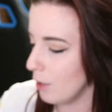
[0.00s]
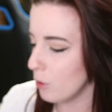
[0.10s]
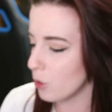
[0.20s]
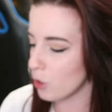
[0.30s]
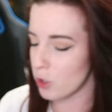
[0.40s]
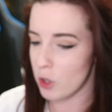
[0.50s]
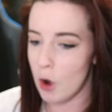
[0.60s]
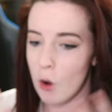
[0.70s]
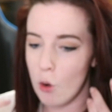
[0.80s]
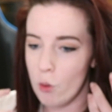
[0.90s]
It was
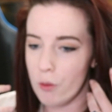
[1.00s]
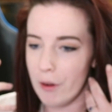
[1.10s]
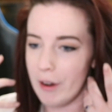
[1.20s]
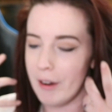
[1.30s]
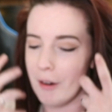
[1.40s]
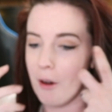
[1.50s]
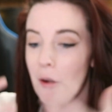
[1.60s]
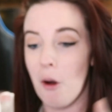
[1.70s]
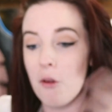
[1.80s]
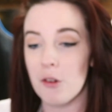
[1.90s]
so
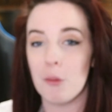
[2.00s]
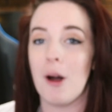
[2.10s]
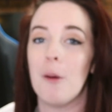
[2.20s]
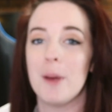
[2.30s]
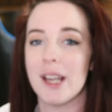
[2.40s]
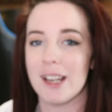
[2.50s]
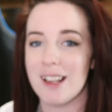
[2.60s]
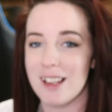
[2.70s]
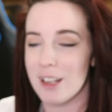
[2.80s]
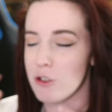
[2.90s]
overwhelming and
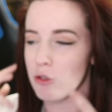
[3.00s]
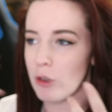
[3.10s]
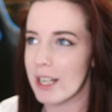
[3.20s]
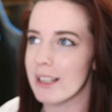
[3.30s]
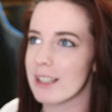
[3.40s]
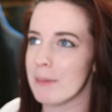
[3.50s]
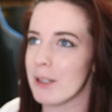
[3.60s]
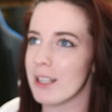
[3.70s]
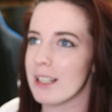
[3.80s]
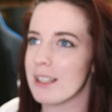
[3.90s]
a great
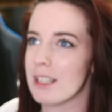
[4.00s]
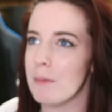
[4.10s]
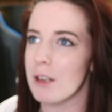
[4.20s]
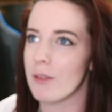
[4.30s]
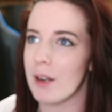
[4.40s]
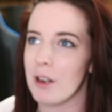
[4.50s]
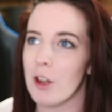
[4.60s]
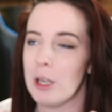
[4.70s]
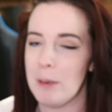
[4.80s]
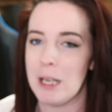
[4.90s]
experience to be around
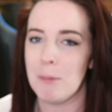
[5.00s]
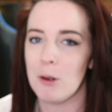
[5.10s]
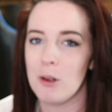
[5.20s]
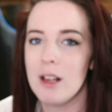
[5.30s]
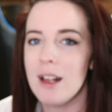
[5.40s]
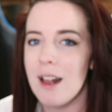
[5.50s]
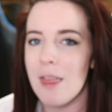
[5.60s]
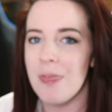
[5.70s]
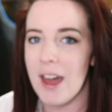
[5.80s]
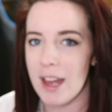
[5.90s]
other people
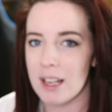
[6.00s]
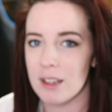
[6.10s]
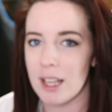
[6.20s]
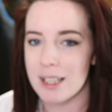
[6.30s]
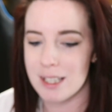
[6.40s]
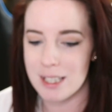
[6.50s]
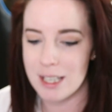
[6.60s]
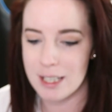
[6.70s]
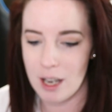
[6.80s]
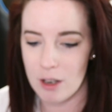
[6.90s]
that like to
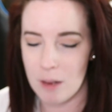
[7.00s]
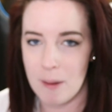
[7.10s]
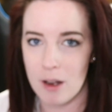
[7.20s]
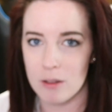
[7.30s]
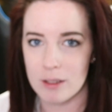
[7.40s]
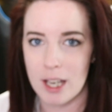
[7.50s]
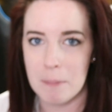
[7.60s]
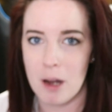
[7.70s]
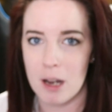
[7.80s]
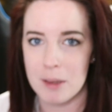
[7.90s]
geek out about
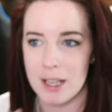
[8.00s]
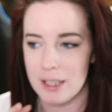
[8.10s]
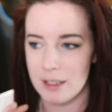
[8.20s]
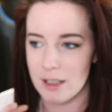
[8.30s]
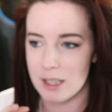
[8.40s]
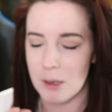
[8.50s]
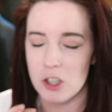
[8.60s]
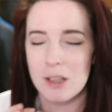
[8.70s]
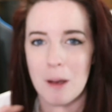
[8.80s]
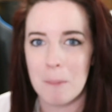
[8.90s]
K-pop and
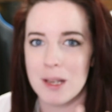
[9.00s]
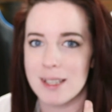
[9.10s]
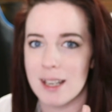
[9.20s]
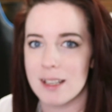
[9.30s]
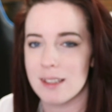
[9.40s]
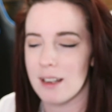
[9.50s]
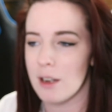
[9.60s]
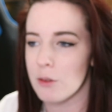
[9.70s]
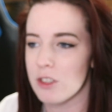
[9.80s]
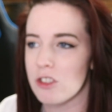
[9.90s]
especially about BTS. And
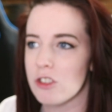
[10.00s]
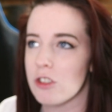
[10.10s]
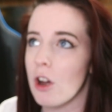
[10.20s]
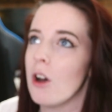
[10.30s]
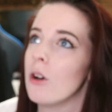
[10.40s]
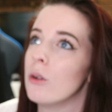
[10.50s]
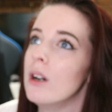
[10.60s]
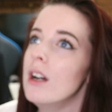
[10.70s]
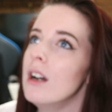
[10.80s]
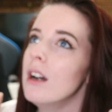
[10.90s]
I was
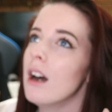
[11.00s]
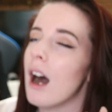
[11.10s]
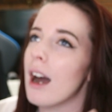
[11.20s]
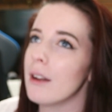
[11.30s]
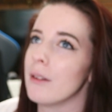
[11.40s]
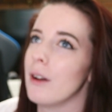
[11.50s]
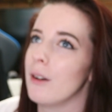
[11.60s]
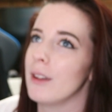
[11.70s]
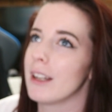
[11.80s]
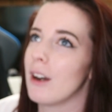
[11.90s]
so, I don't
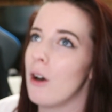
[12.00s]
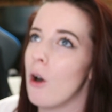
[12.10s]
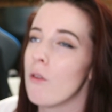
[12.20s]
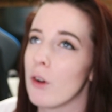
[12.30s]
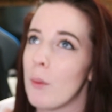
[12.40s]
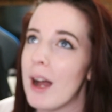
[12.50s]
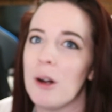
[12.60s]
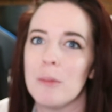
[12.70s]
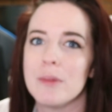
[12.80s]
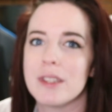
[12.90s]
know, like
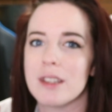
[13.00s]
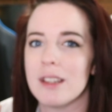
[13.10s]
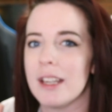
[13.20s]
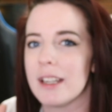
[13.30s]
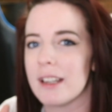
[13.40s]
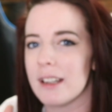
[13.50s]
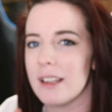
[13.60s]
overwhelmed. Like,